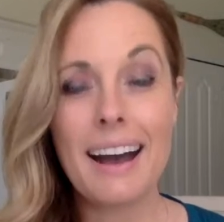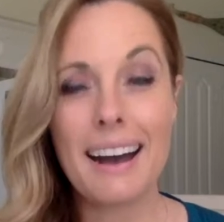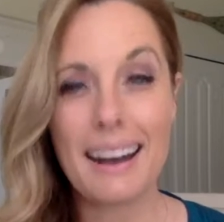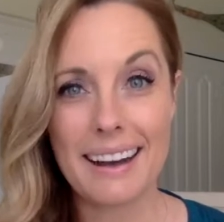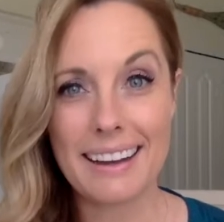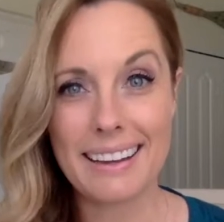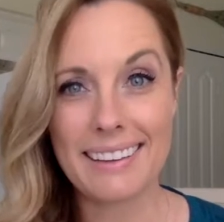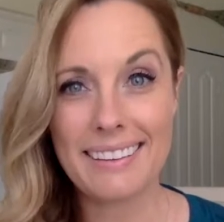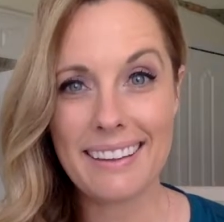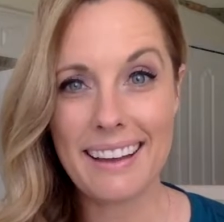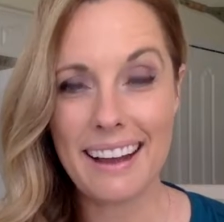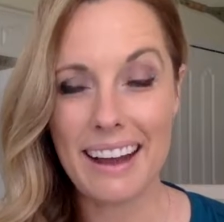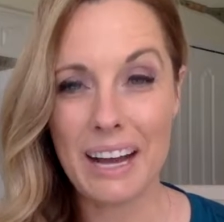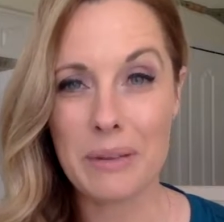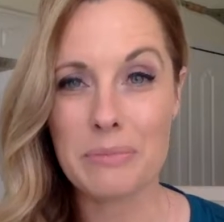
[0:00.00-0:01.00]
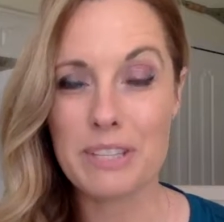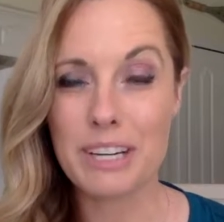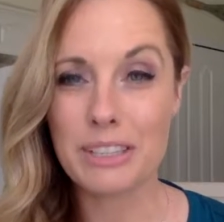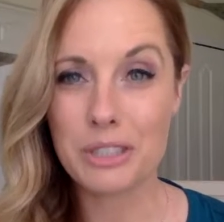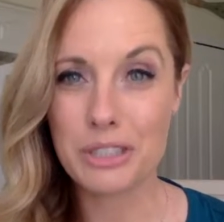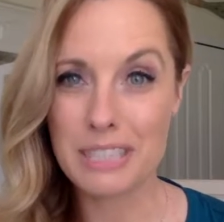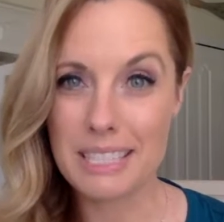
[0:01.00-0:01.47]
Hi, I'm
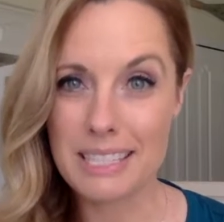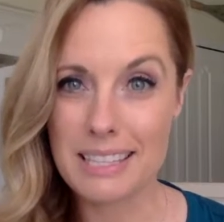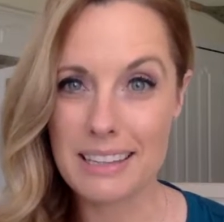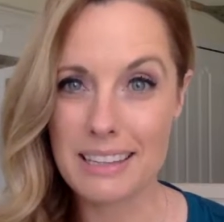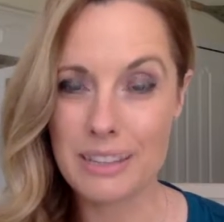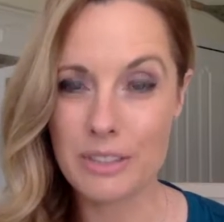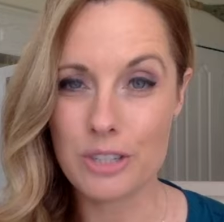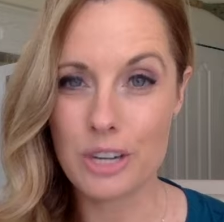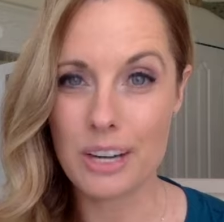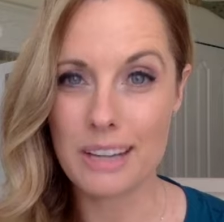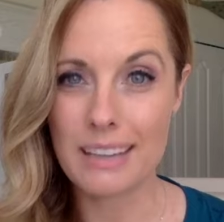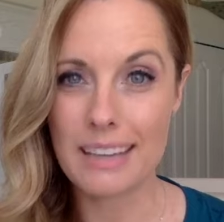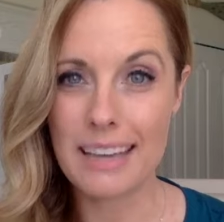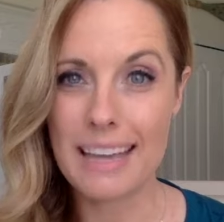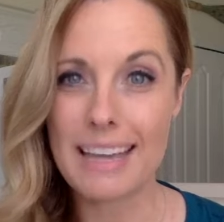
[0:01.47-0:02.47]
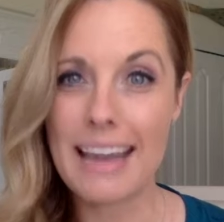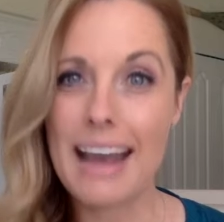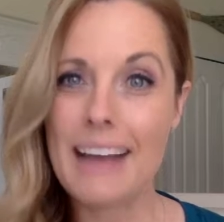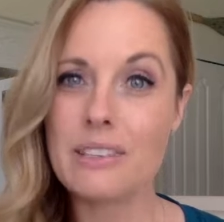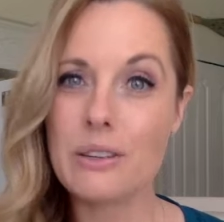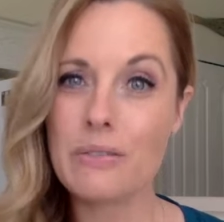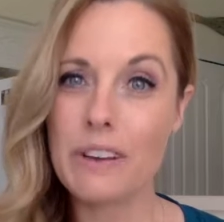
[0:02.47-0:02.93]
Dr. Lisa Littlejohn, and
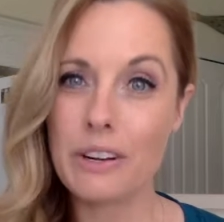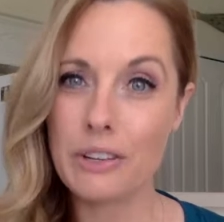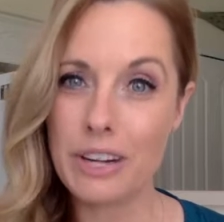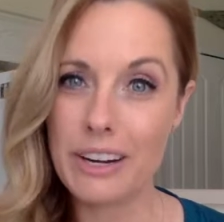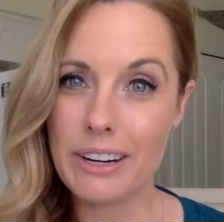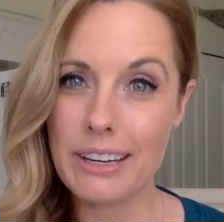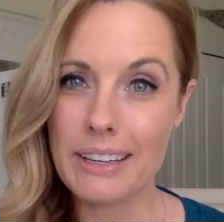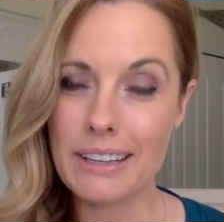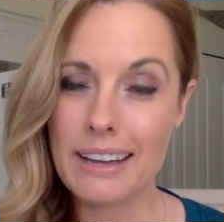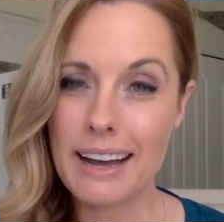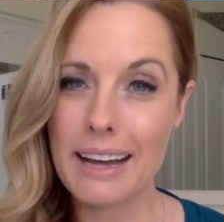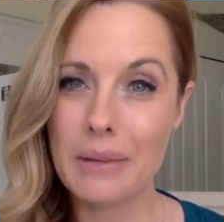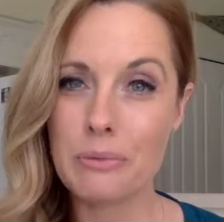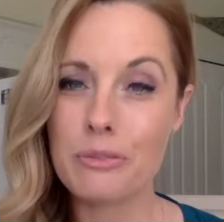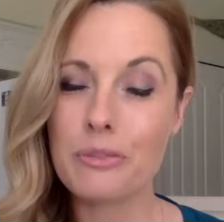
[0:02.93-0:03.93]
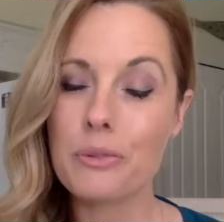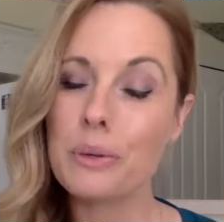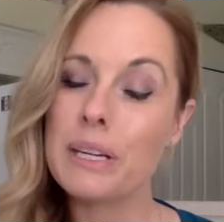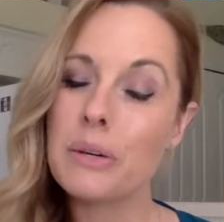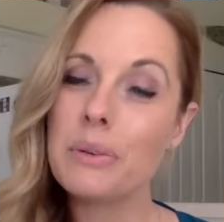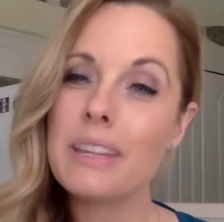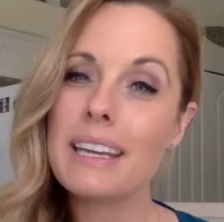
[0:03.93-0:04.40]
as a veterinarian, I am
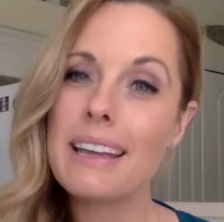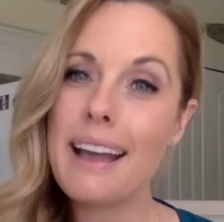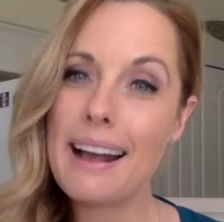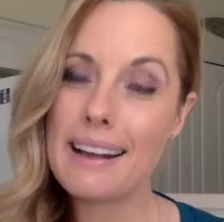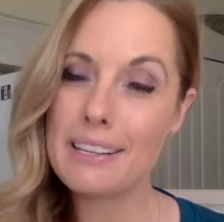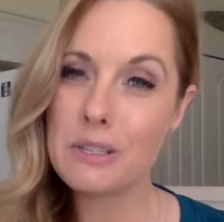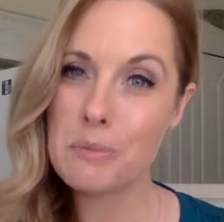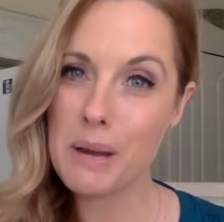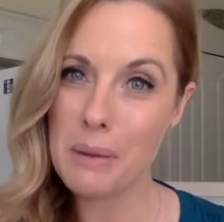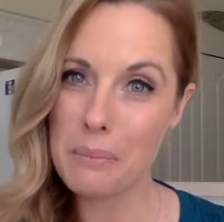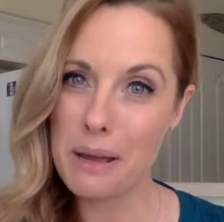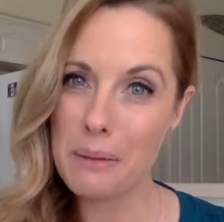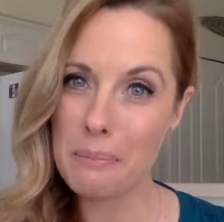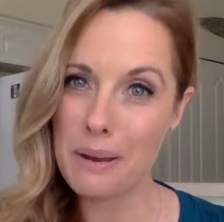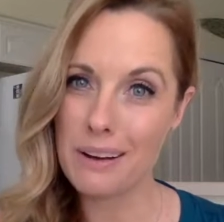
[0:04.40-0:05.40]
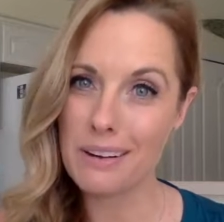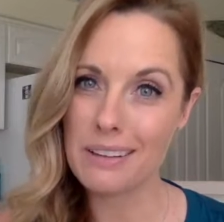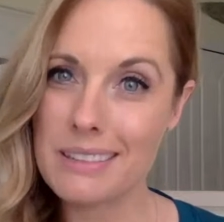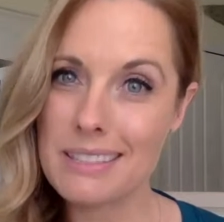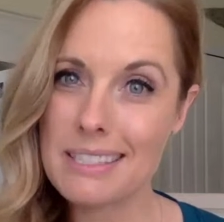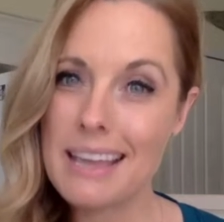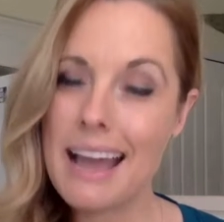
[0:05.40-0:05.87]
frequently asked by pet
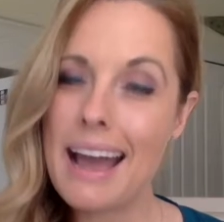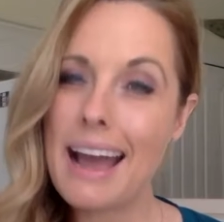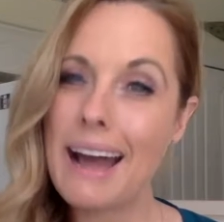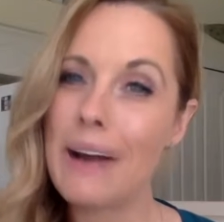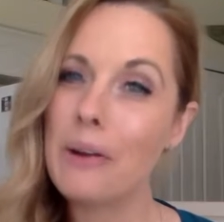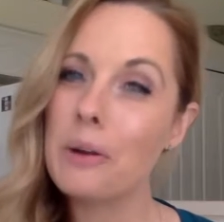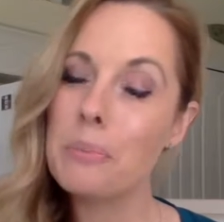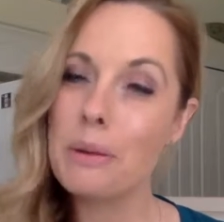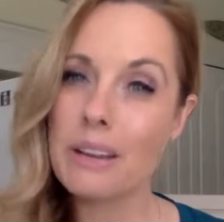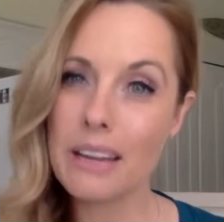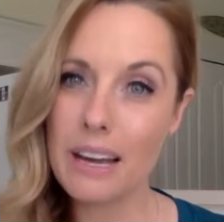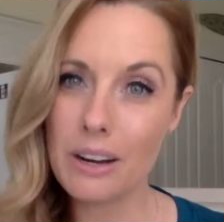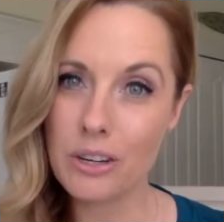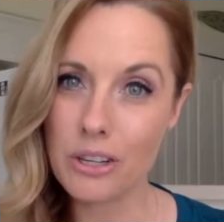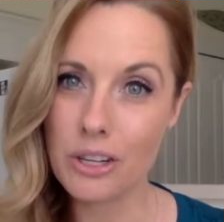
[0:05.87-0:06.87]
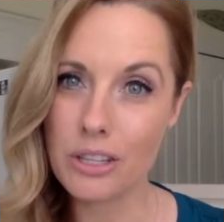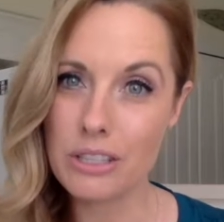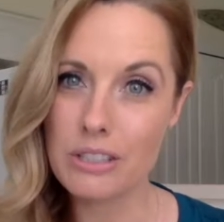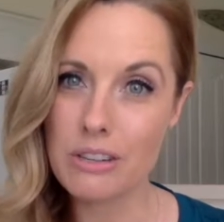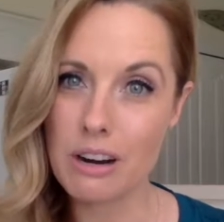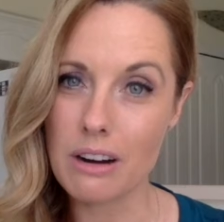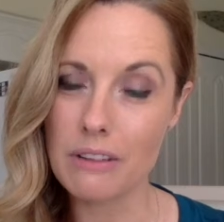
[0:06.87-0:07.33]
parents how to pick out
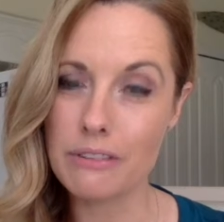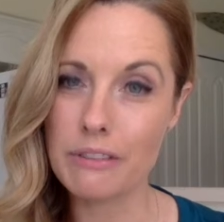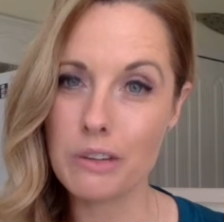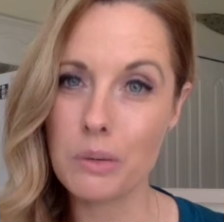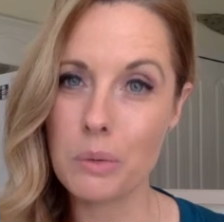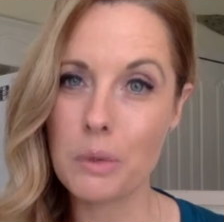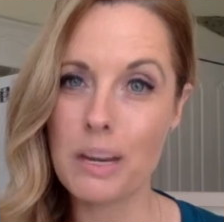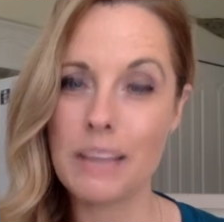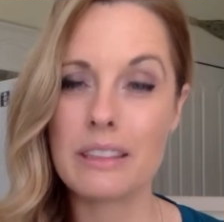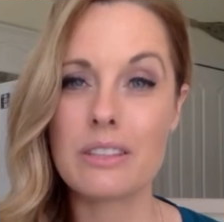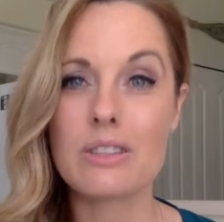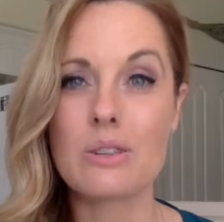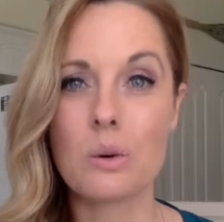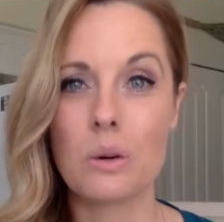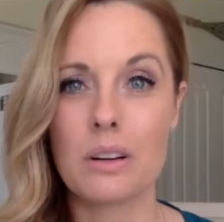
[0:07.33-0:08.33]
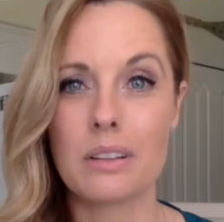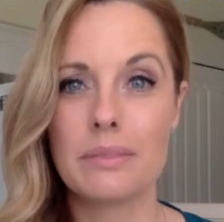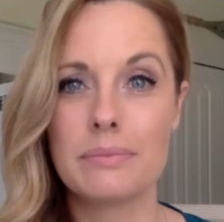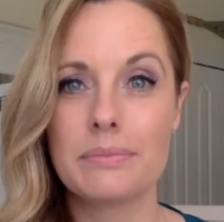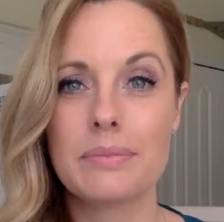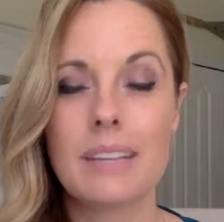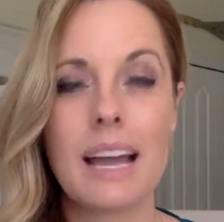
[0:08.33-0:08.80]
good dog food when at the store.